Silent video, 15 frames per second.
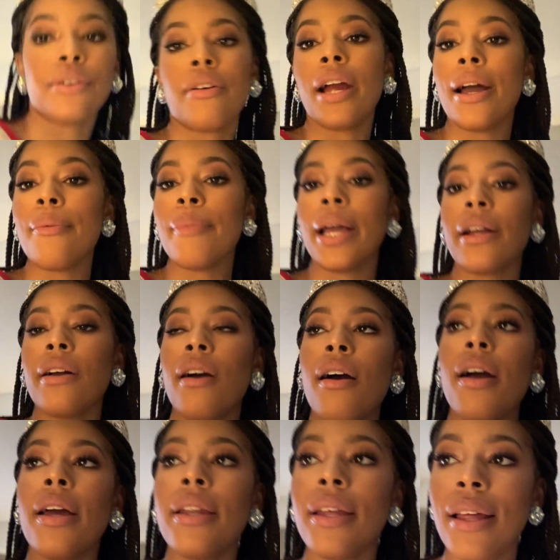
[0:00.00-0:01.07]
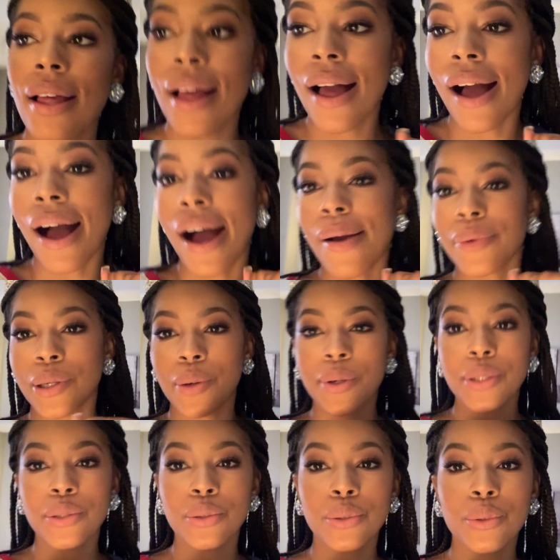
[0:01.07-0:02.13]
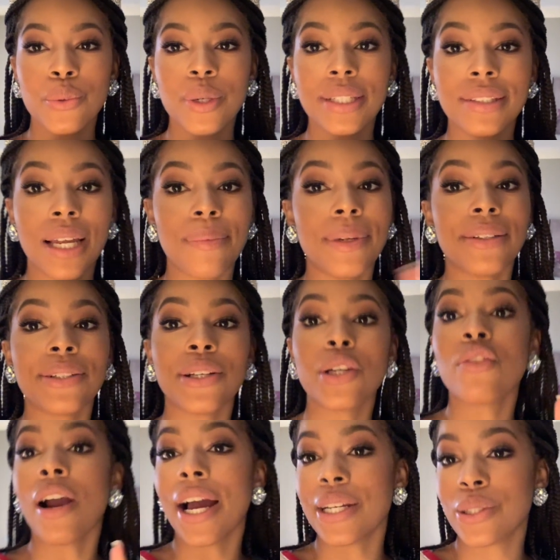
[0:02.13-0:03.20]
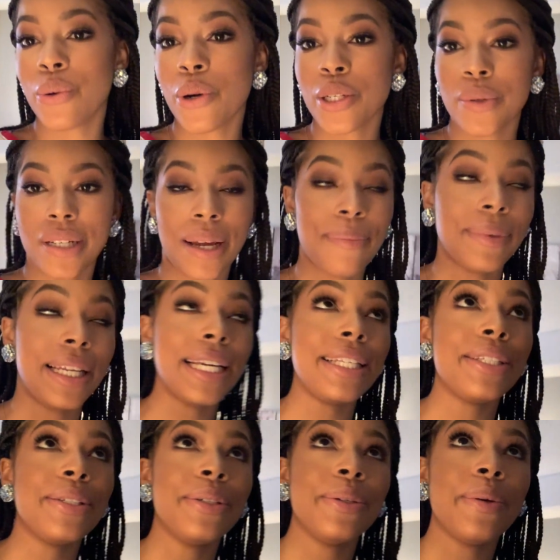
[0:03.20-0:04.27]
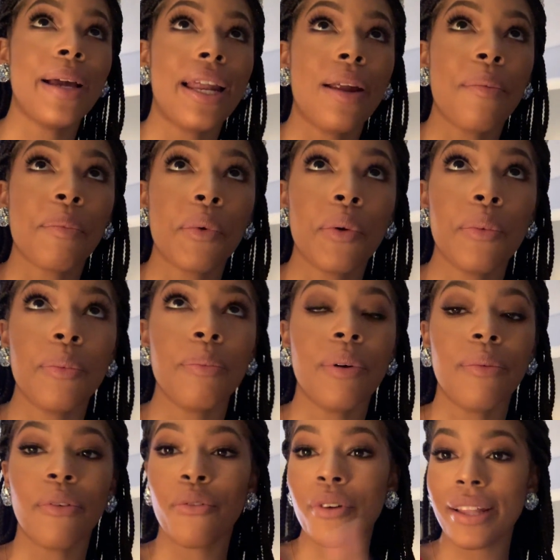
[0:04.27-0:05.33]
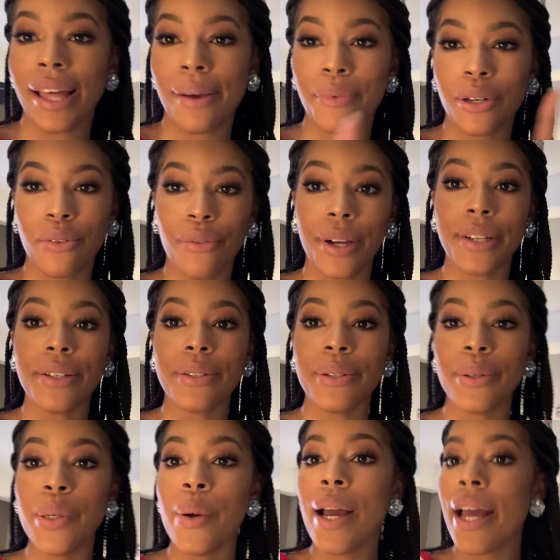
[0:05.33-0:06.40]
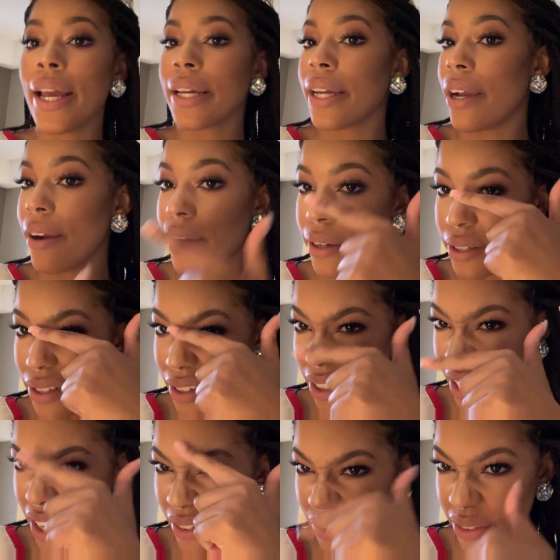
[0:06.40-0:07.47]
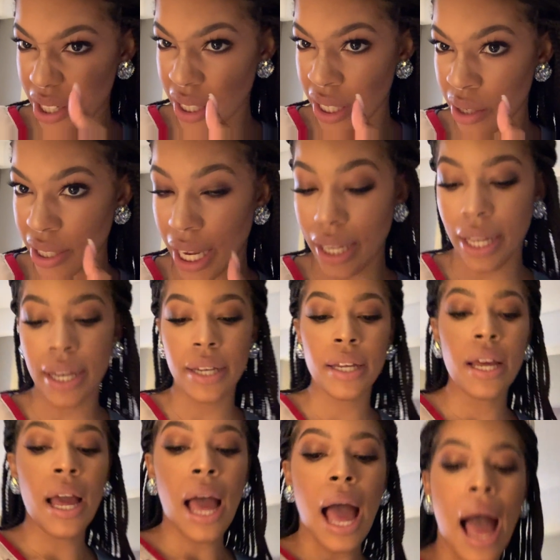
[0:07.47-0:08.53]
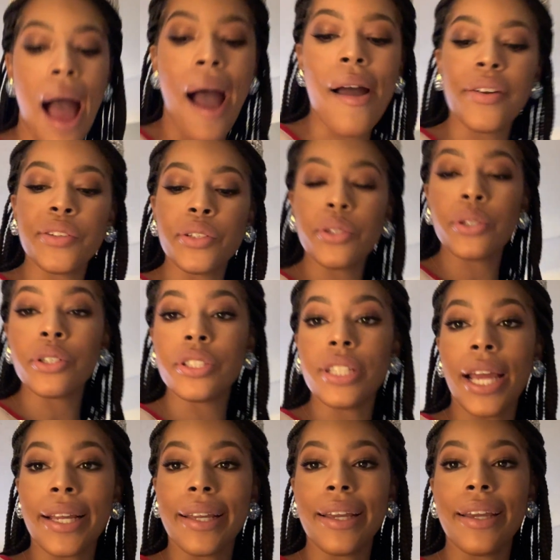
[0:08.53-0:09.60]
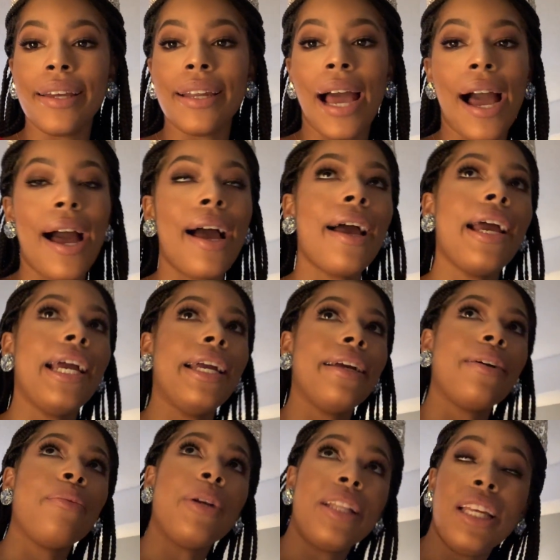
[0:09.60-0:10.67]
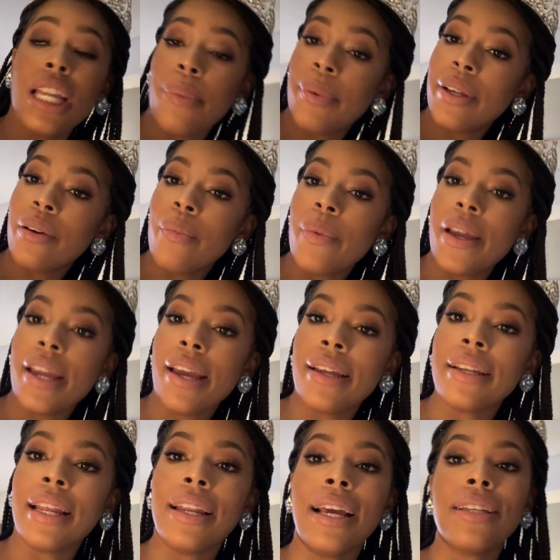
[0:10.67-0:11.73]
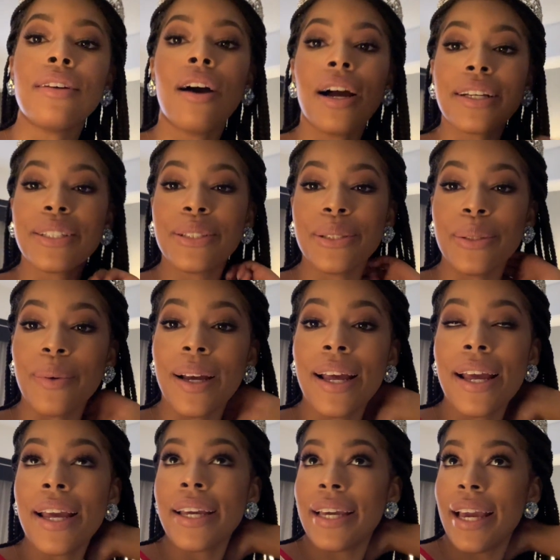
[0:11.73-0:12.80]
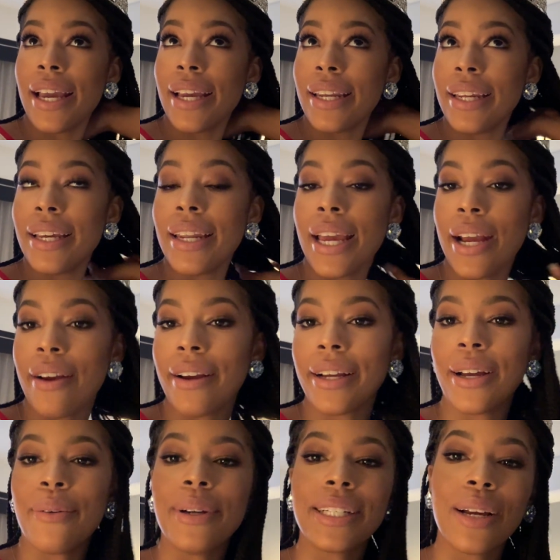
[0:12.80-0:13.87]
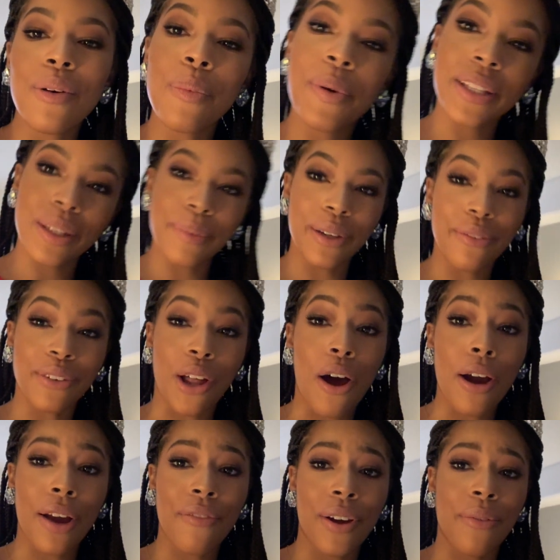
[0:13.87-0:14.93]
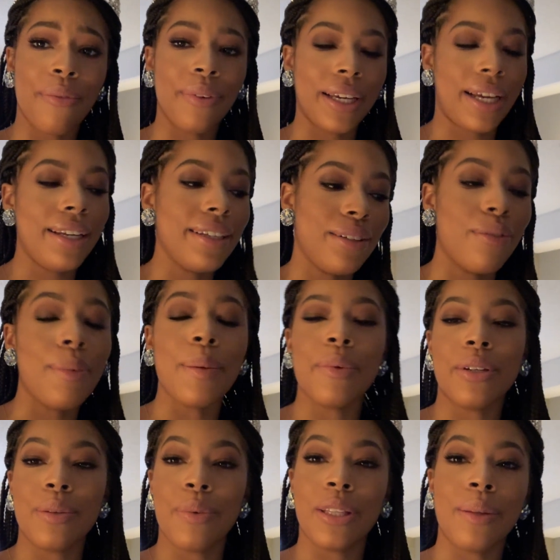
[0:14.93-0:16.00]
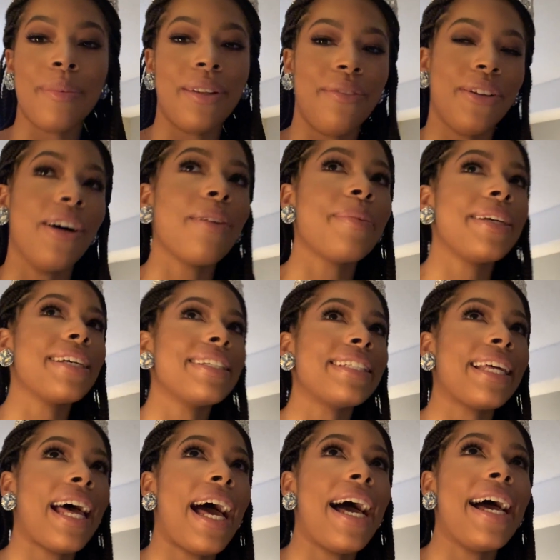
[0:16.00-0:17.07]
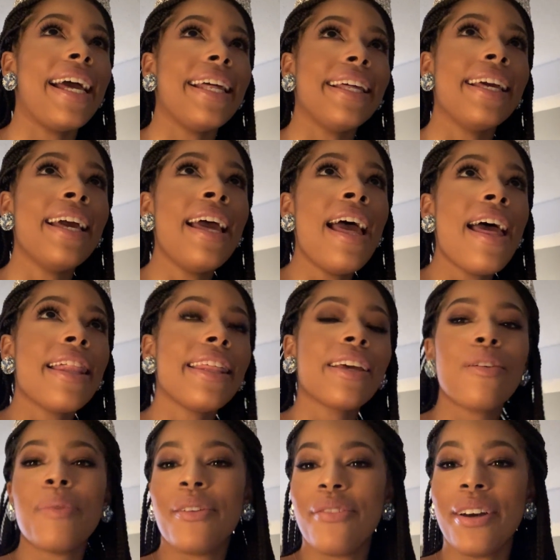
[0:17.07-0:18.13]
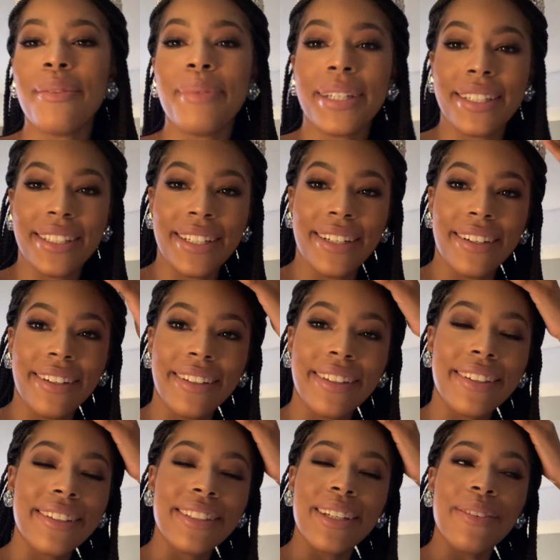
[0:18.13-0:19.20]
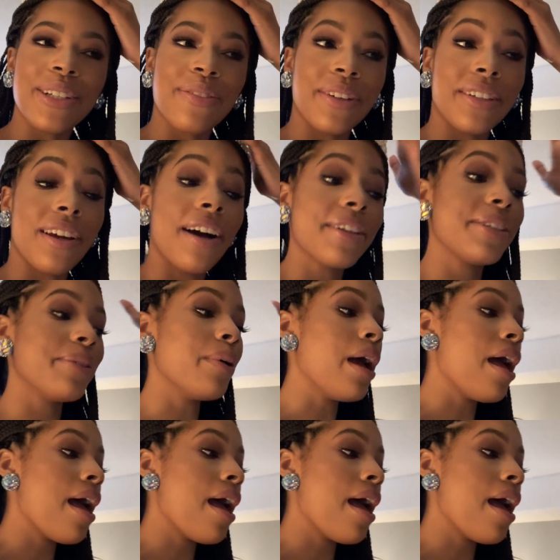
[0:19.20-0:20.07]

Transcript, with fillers: crown back on. I'm going to step down to the crash course, which I'm late to, and I'm going, but before that, I'm gonna run to Kara to, again, fix some nose highlight. After check-in, I clean up a little bit, and I talk to Katie and Erica, which I will put them in a vlog if I, like, I need to remember to put them in the vlog because I think it'll be fun because they're so much fun to talk to,